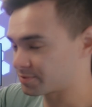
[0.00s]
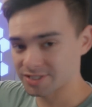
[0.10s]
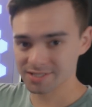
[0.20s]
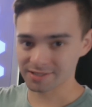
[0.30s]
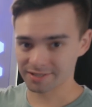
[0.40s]

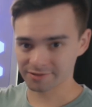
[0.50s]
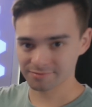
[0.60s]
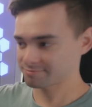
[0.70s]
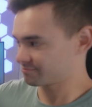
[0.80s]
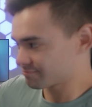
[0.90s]
adjust a
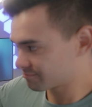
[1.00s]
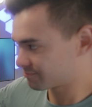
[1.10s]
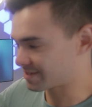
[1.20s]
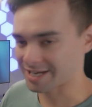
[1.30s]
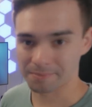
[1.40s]
tilt,
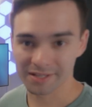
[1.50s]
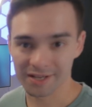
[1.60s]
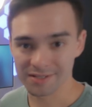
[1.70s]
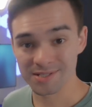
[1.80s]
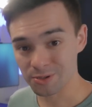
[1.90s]
that can be
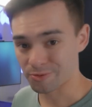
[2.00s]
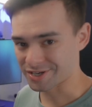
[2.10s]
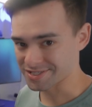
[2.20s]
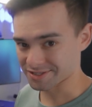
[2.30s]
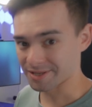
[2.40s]
done super
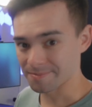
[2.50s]
easily.